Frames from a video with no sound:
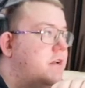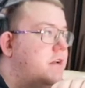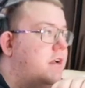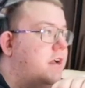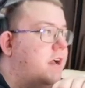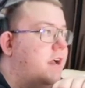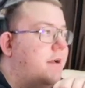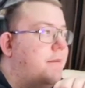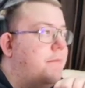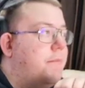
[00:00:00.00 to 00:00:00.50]

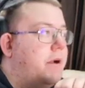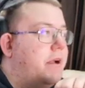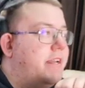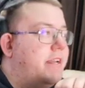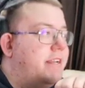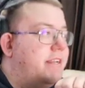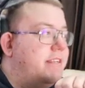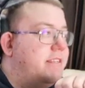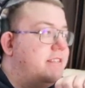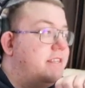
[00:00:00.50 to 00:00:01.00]
But
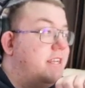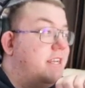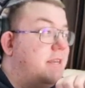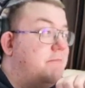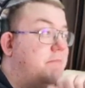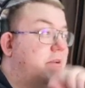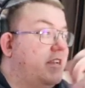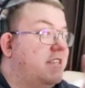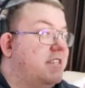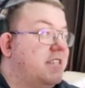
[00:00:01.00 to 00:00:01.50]
it's a
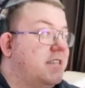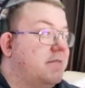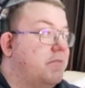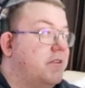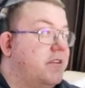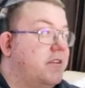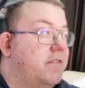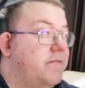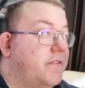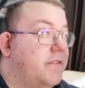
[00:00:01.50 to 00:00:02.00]
basic
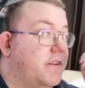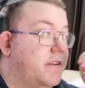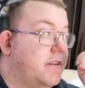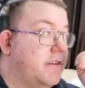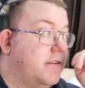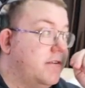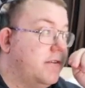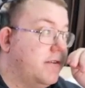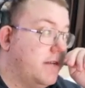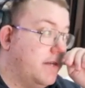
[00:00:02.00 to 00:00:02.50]
bunny
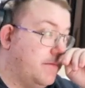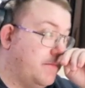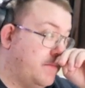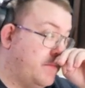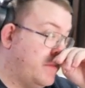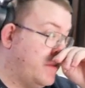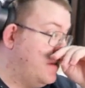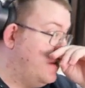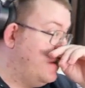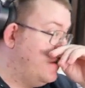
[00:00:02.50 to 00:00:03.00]
figure,
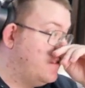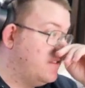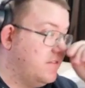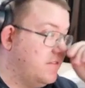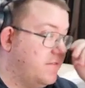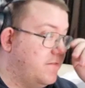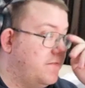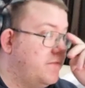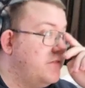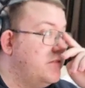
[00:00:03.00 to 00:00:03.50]
cast
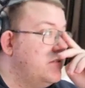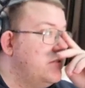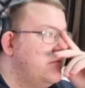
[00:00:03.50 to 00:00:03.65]
off.